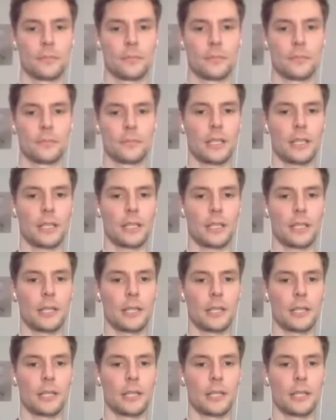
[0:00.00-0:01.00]
Hey,
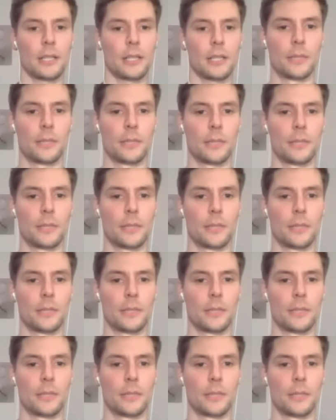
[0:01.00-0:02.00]
my name is Sören
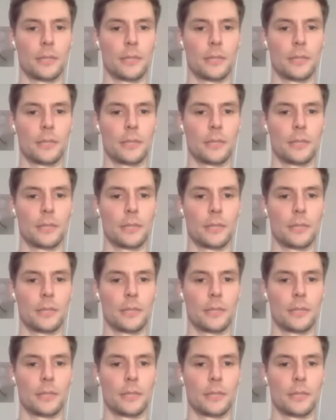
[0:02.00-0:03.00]
Franzenburg. I'm from
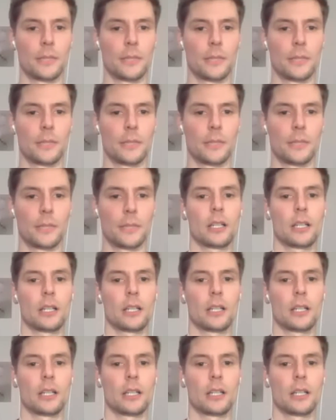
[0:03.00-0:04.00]
Germany,
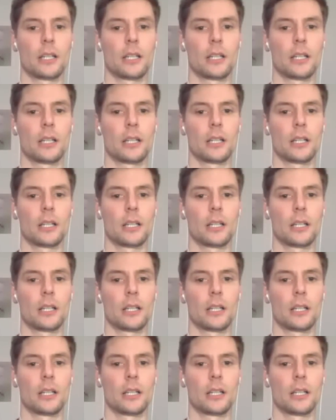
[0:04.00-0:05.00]
and I did my PhD
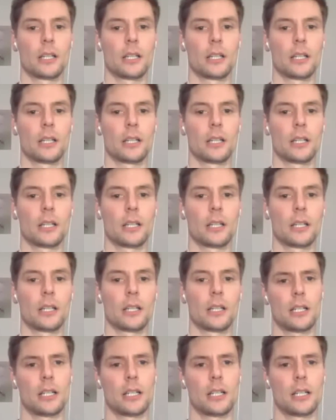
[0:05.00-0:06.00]
in Kiel.
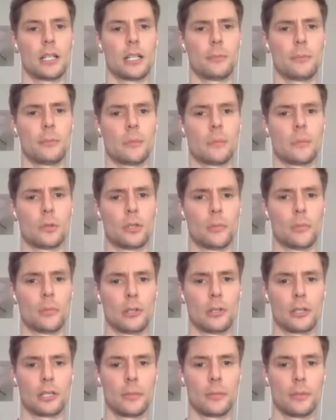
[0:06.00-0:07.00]
I'm more a
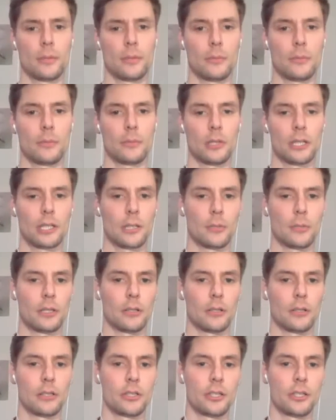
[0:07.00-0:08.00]
molecular
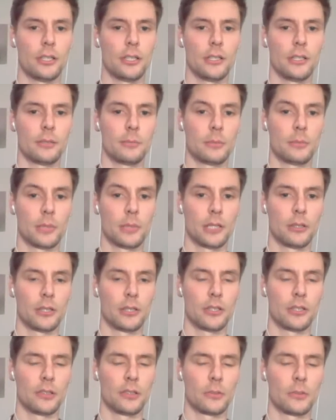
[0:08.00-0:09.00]

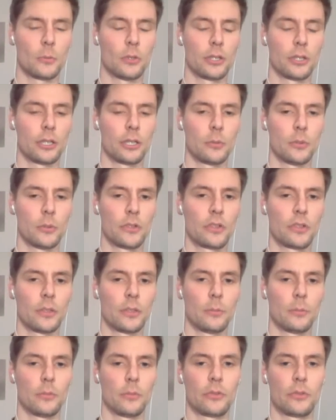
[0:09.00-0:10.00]
biologist working with
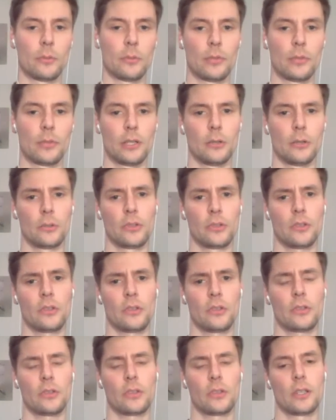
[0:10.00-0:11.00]
some
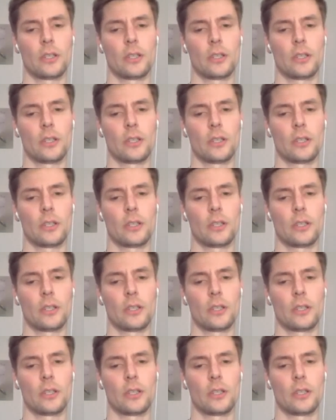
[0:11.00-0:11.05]
symbiosis.